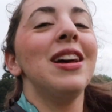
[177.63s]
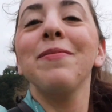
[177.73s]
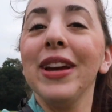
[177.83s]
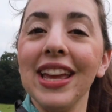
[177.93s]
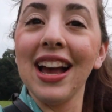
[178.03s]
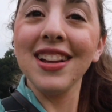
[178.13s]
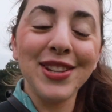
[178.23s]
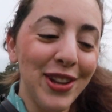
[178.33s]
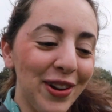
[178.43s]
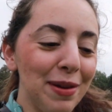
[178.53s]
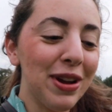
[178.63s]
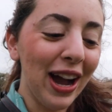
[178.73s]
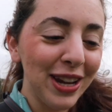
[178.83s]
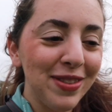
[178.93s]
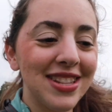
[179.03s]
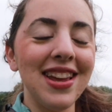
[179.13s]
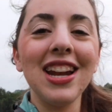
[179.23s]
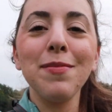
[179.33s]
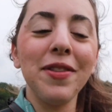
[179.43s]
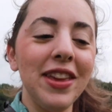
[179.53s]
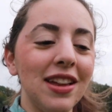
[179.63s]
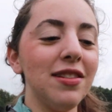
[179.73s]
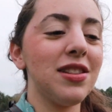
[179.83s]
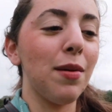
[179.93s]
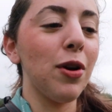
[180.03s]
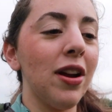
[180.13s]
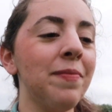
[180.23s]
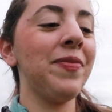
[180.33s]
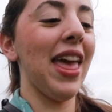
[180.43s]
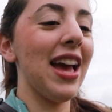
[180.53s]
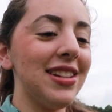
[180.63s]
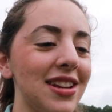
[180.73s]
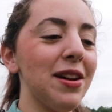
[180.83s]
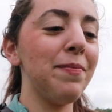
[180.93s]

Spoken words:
But yeah, so I'm kind of excited about the end of summer, and